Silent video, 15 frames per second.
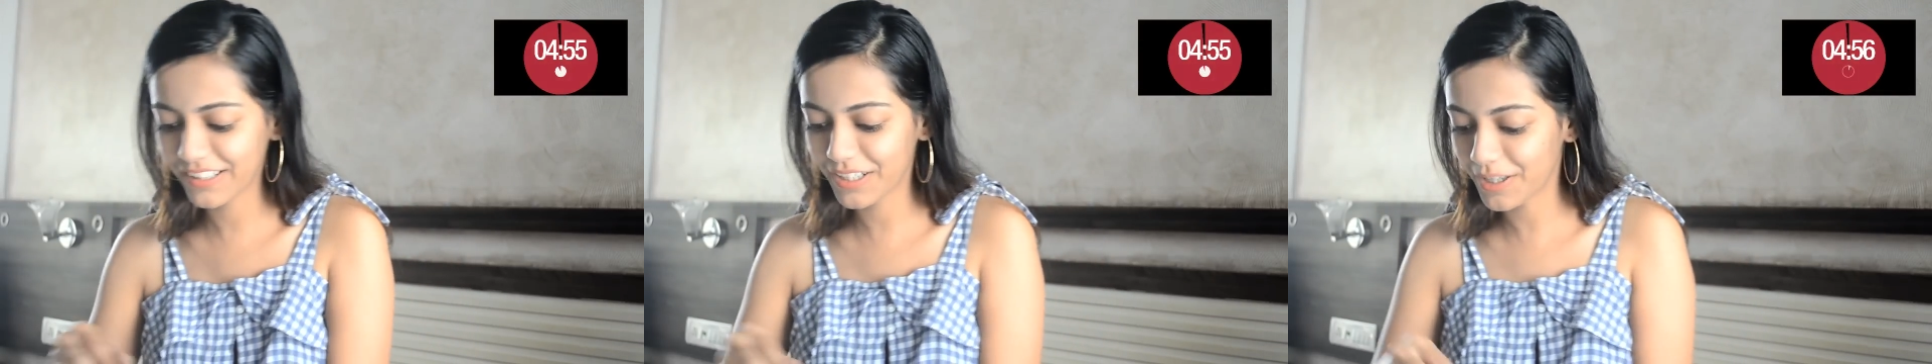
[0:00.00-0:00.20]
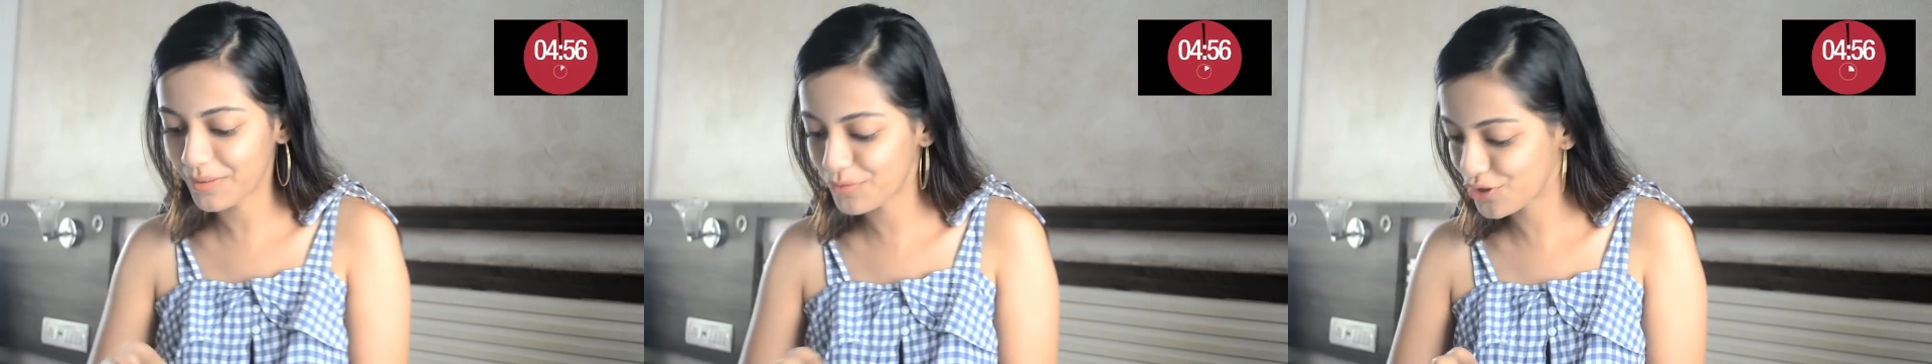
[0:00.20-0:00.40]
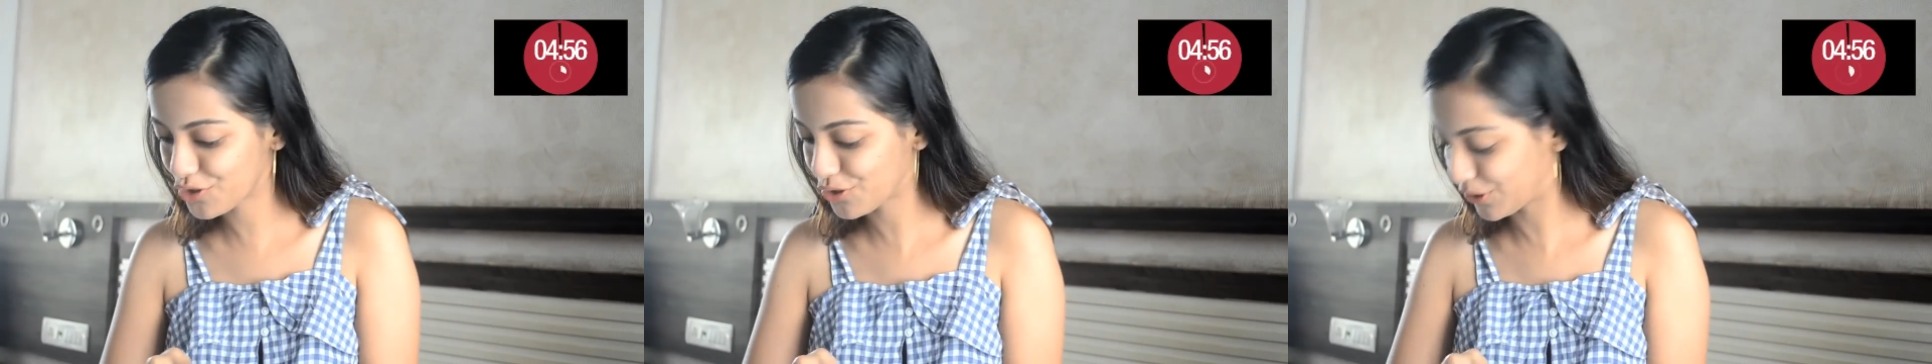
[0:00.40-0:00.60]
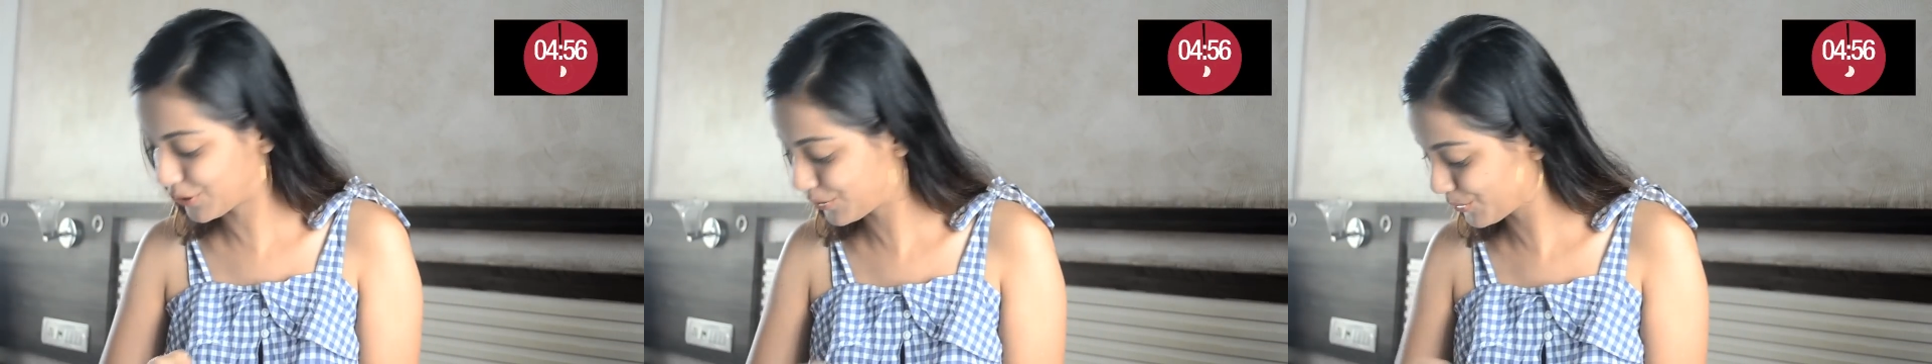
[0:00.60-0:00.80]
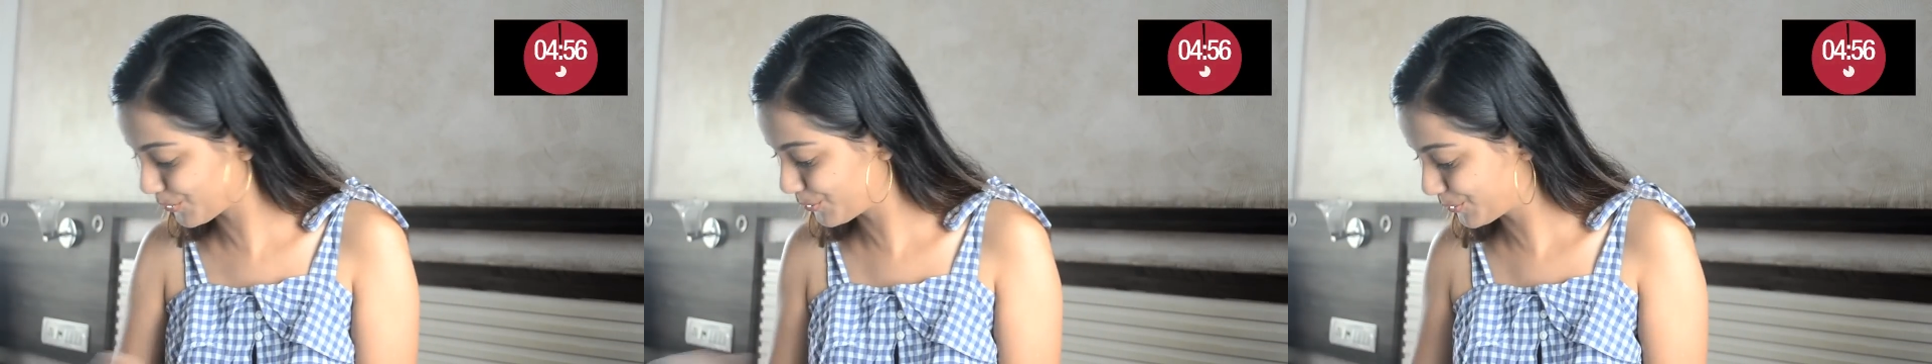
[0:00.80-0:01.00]
think I'm just going
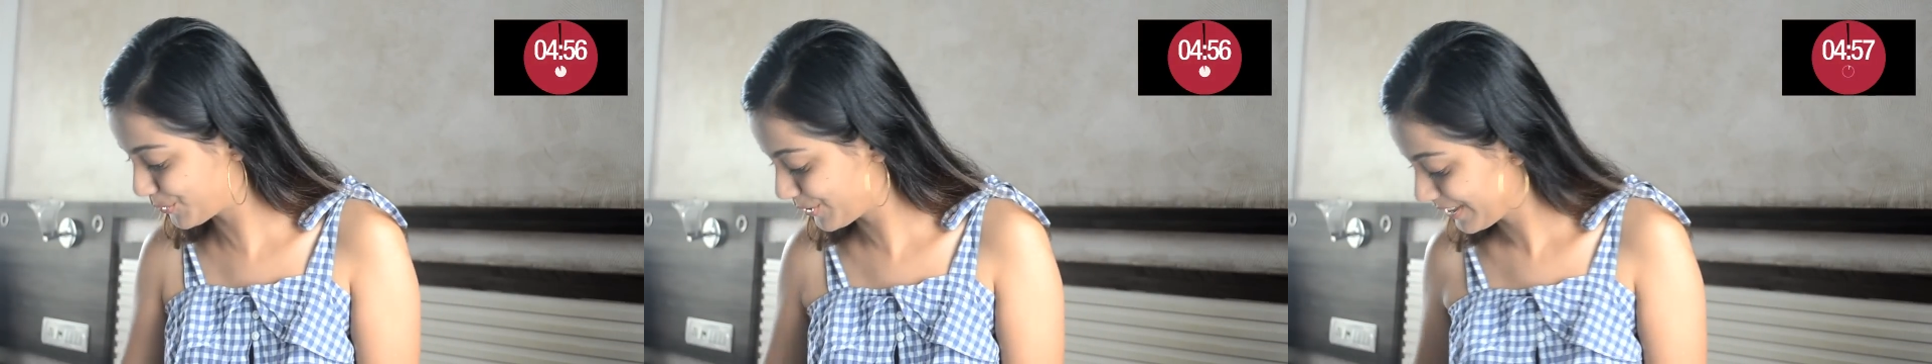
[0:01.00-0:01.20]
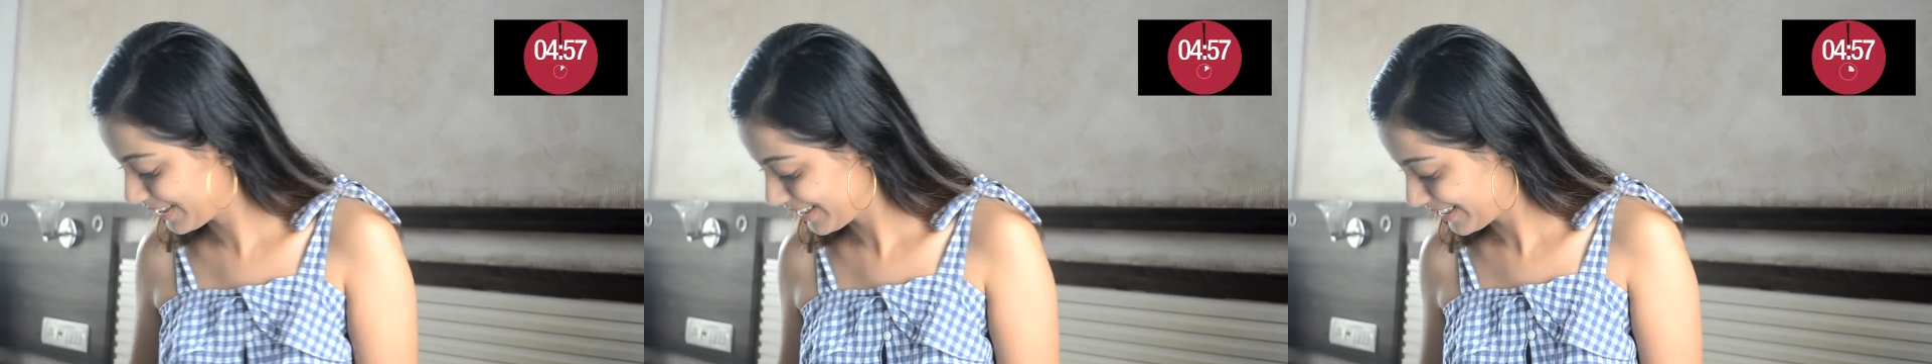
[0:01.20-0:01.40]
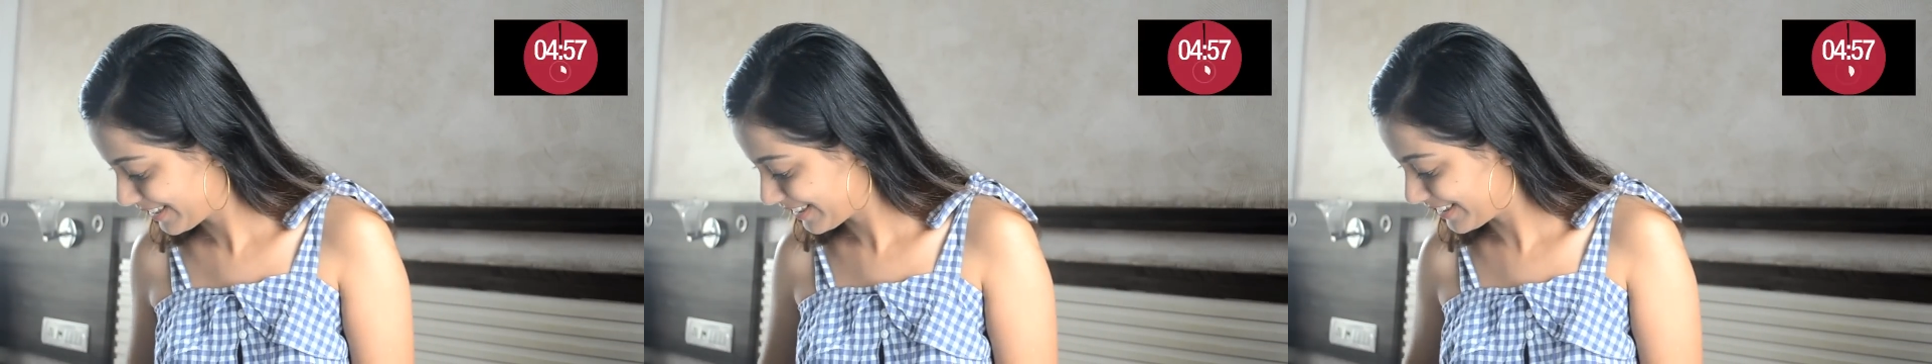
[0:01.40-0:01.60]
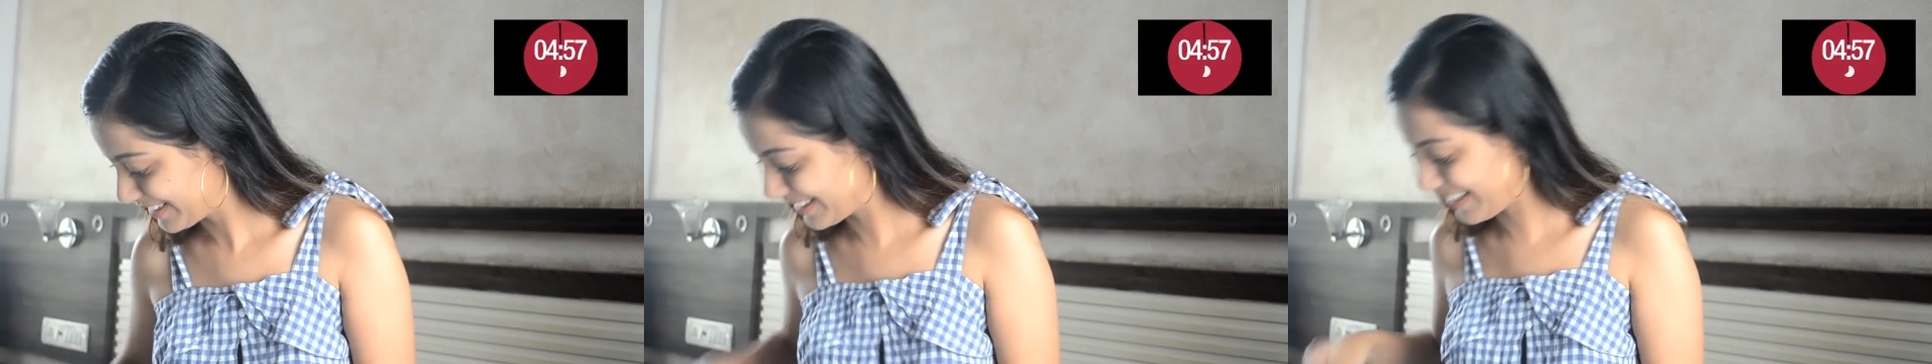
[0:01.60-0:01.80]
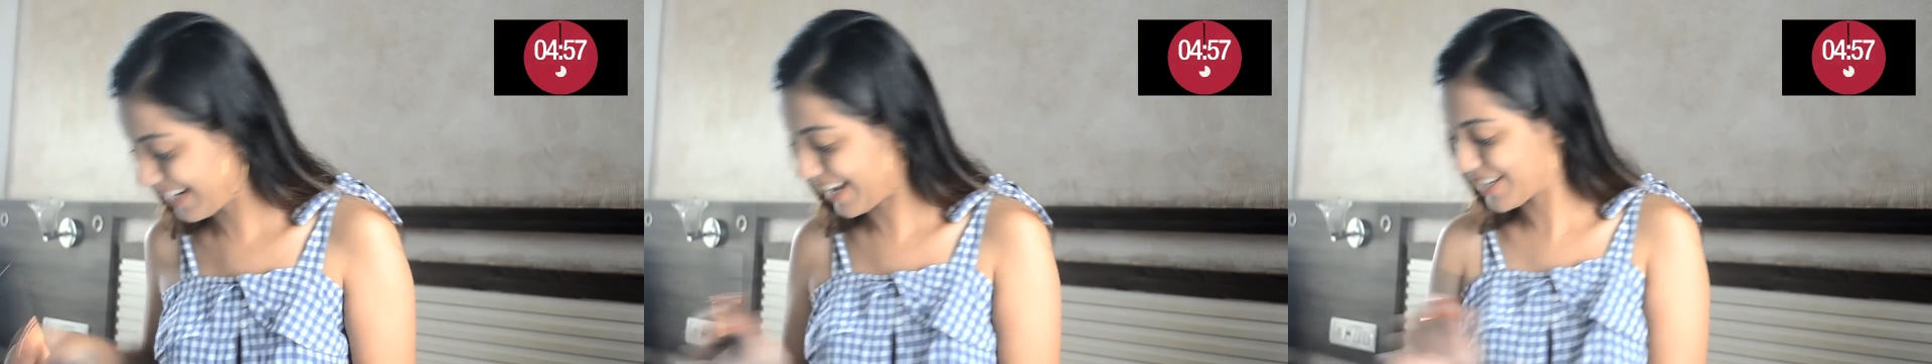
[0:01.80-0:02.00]
to do
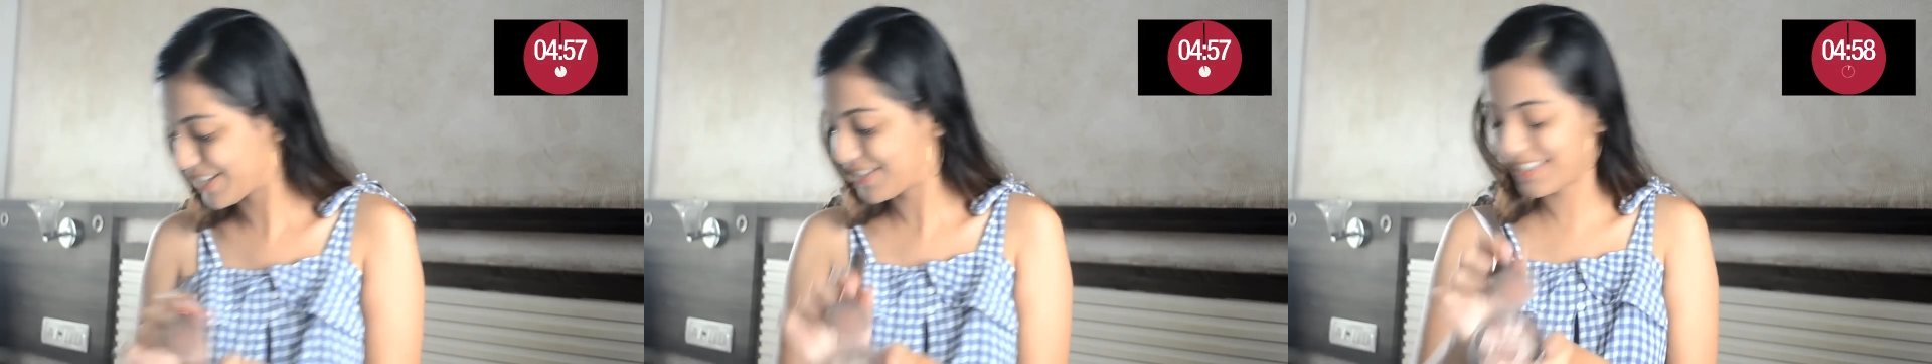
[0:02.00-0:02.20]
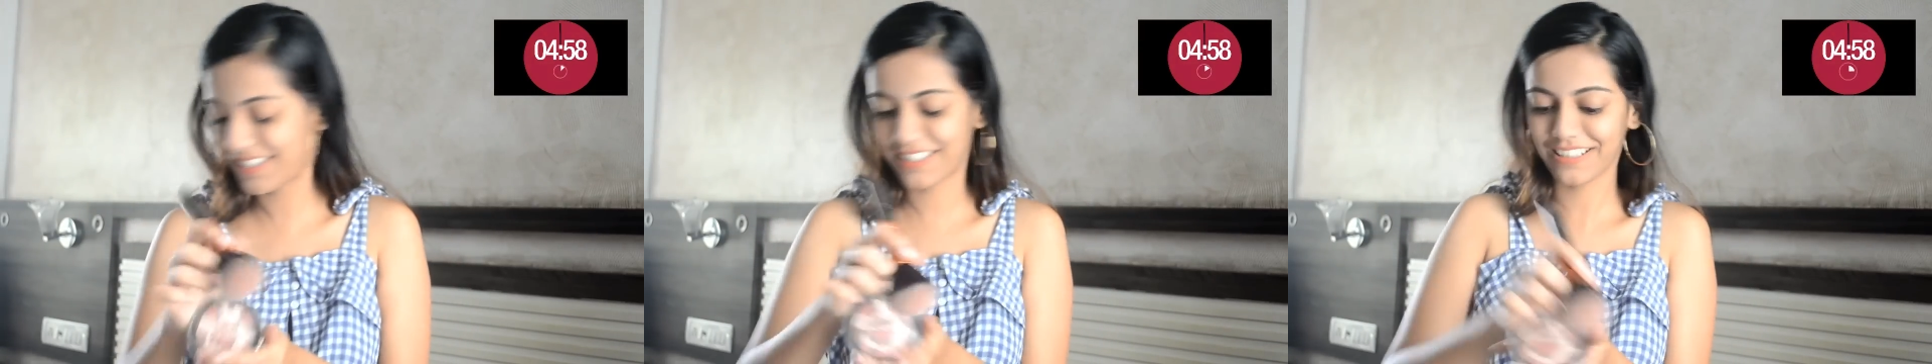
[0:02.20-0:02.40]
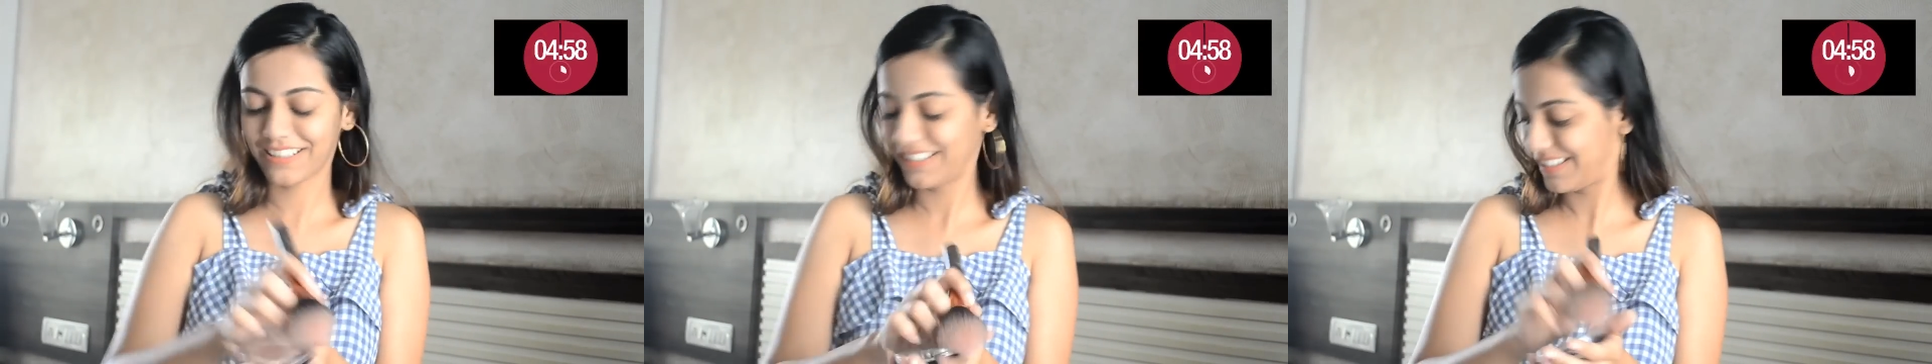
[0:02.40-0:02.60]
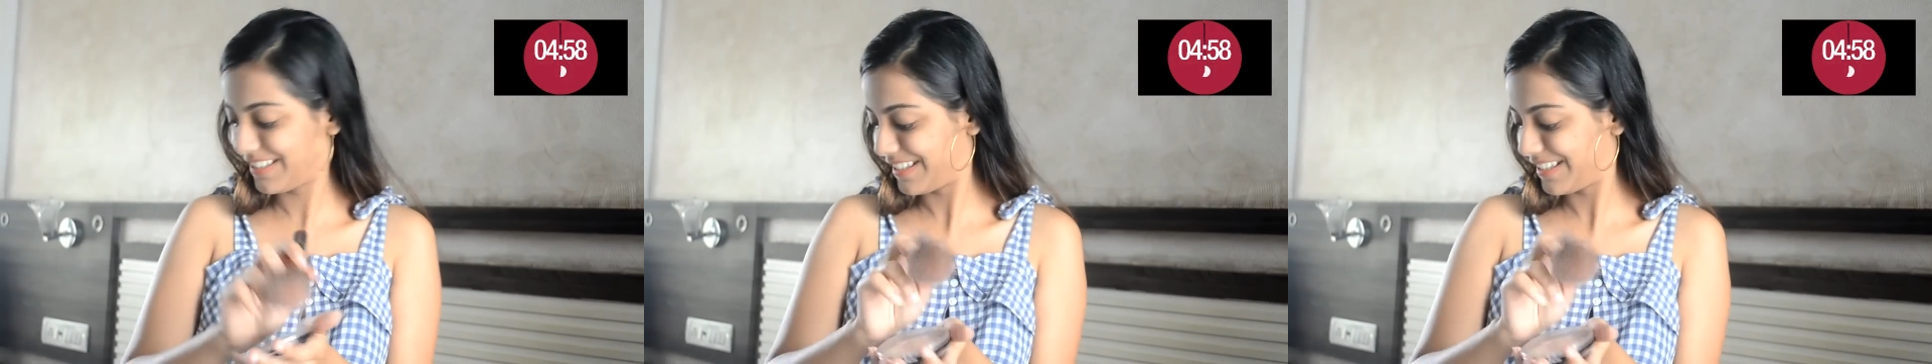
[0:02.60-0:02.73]
the last.